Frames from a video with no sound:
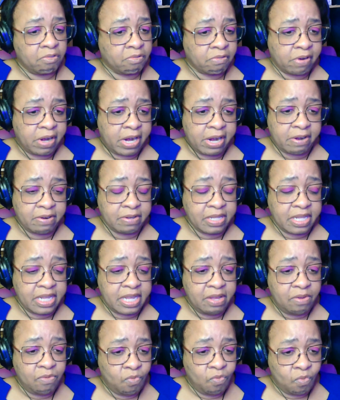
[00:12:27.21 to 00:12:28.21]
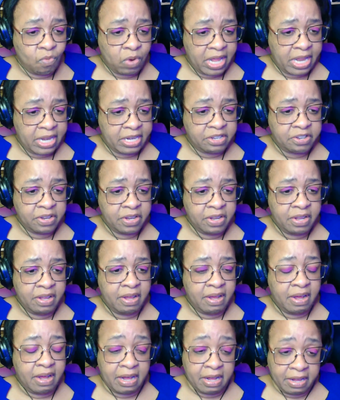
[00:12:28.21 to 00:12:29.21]
rarely went
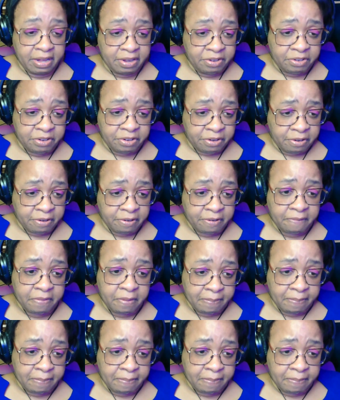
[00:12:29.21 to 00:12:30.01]
under